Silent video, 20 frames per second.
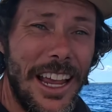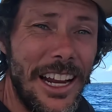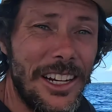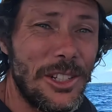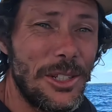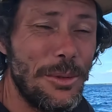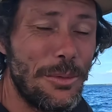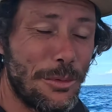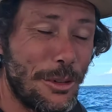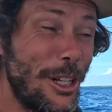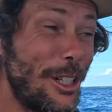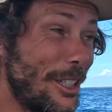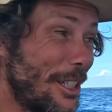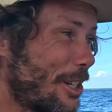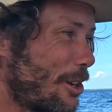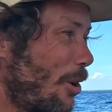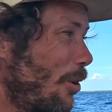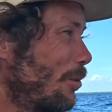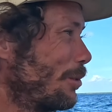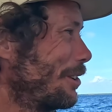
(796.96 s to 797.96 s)
actually really
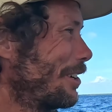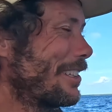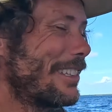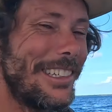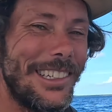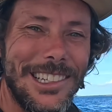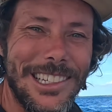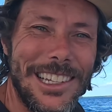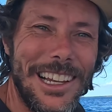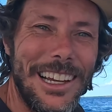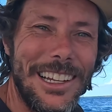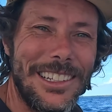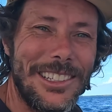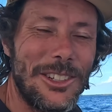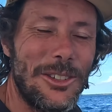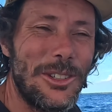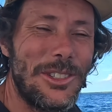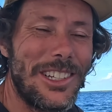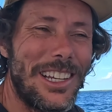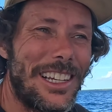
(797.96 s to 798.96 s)
cold on this side,
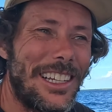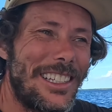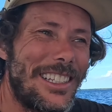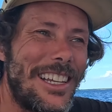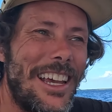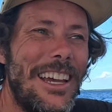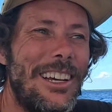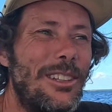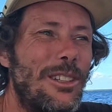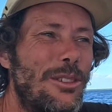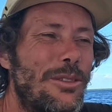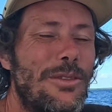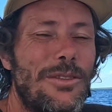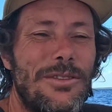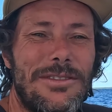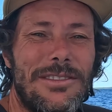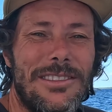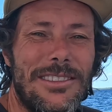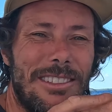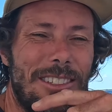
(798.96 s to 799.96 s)
so it's like a tale of
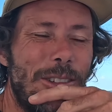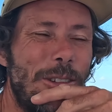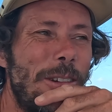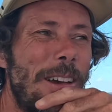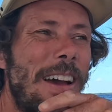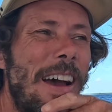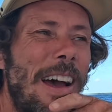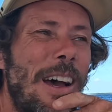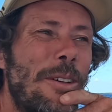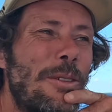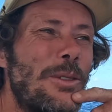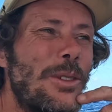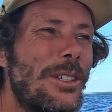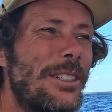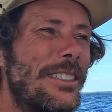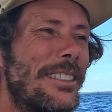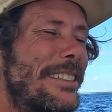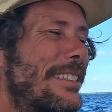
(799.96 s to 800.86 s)
two halves.